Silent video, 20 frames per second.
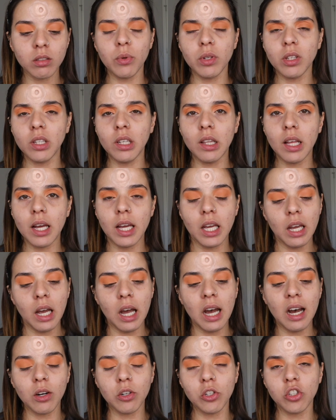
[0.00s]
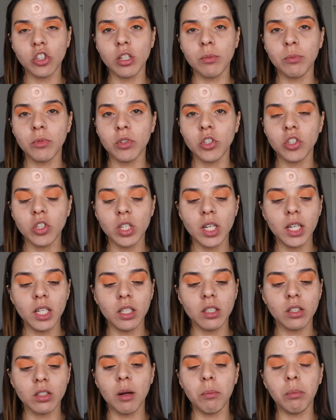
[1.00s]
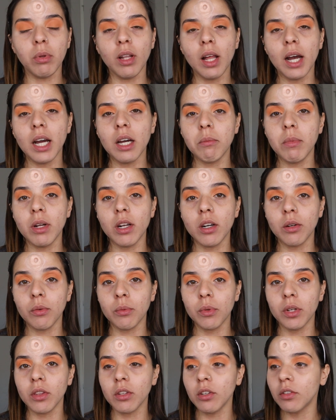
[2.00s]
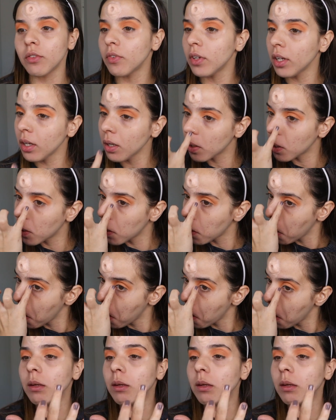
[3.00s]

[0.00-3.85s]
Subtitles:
I really like how shimmer shades apply better with your finger.